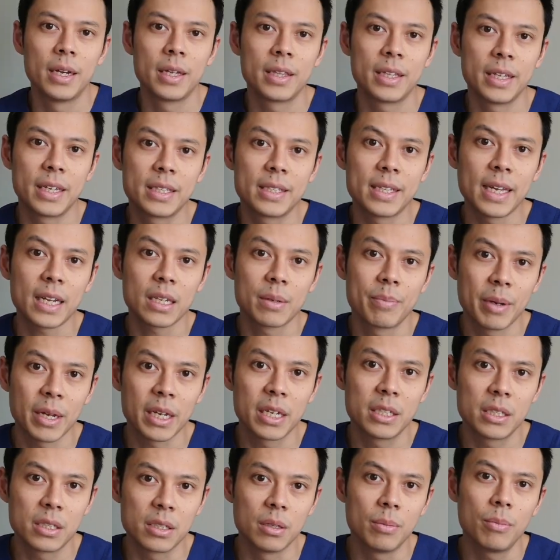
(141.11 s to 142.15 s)
The exact
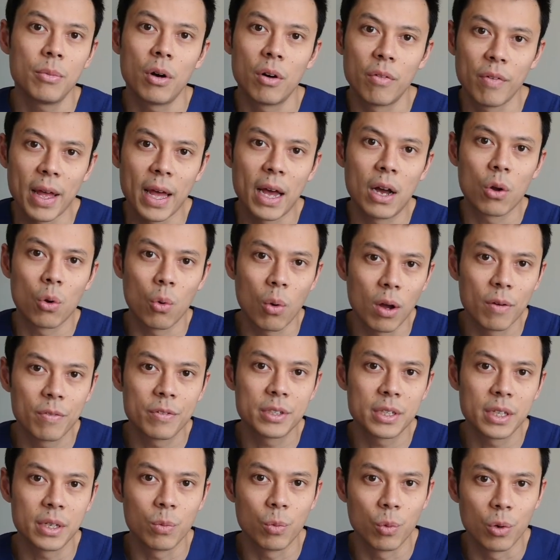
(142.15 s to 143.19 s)
mechanism of how
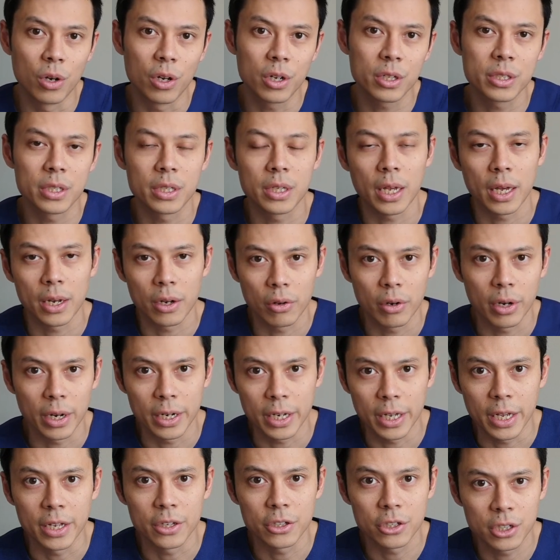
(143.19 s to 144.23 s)
guanfacine works in adult
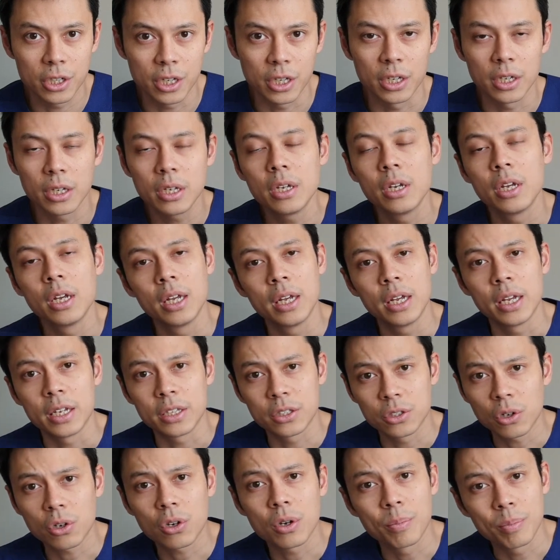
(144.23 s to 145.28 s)
ADHD is
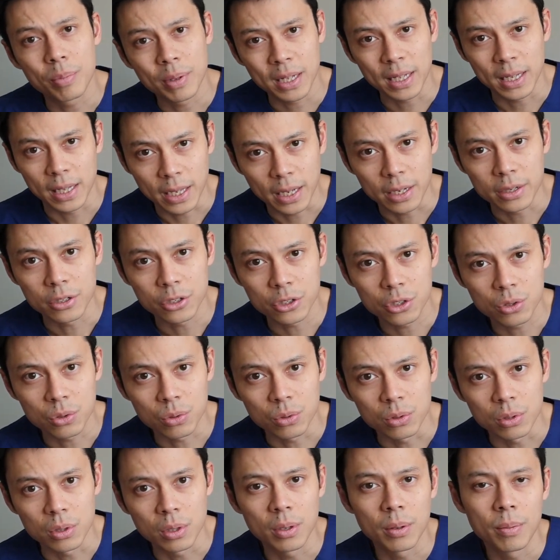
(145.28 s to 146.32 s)
not completely
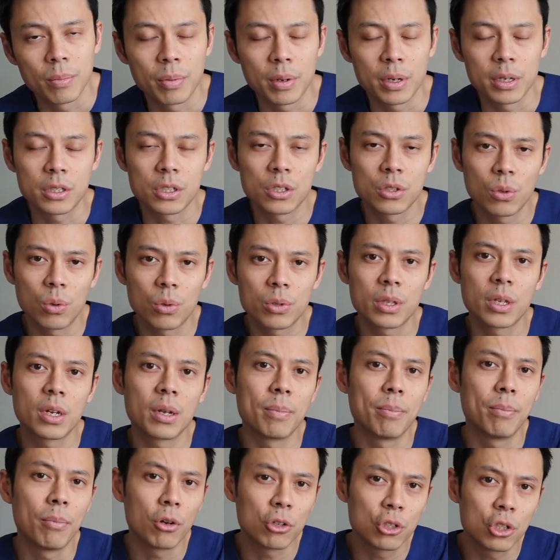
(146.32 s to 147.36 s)
understood but it's thought that it
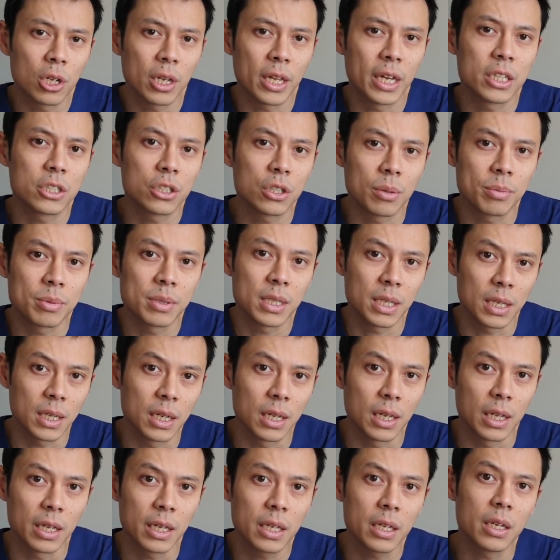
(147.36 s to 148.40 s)
modulates some
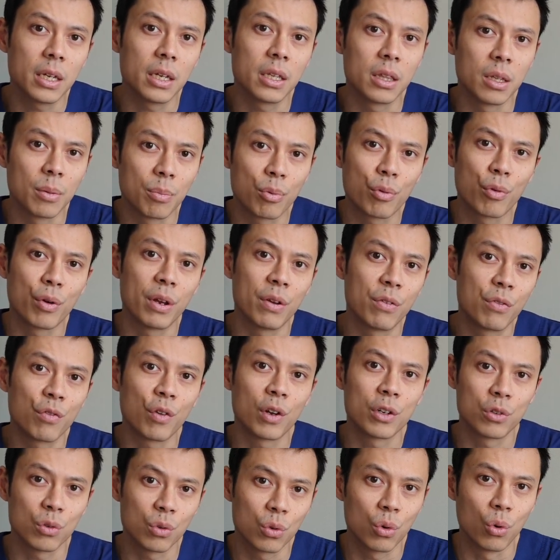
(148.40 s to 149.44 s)
signaling in the prefrontal